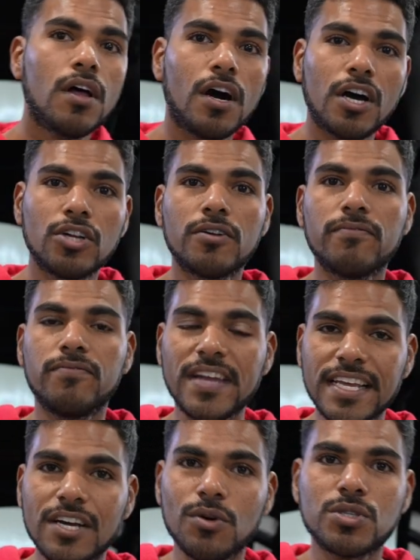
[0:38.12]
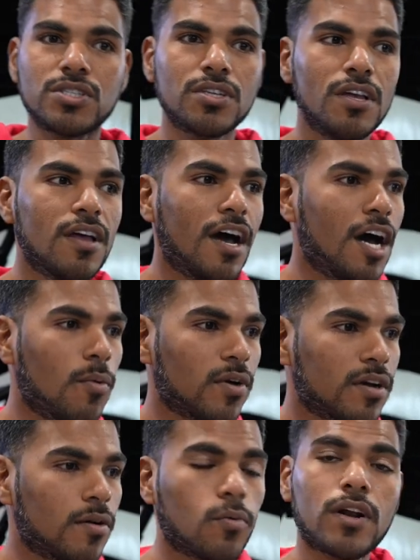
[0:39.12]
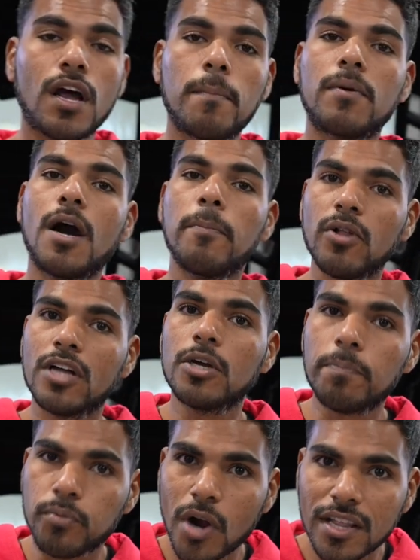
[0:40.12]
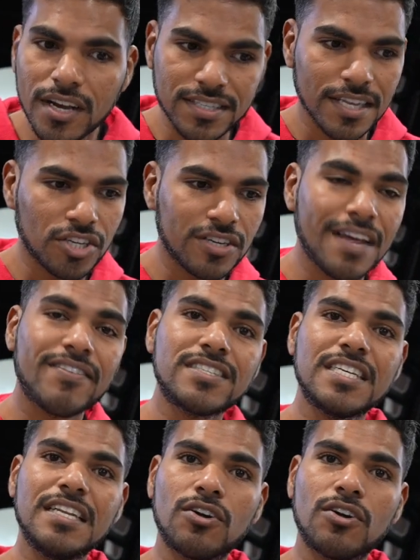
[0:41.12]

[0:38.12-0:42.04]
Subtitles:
other videos, a couple other products that you've never seen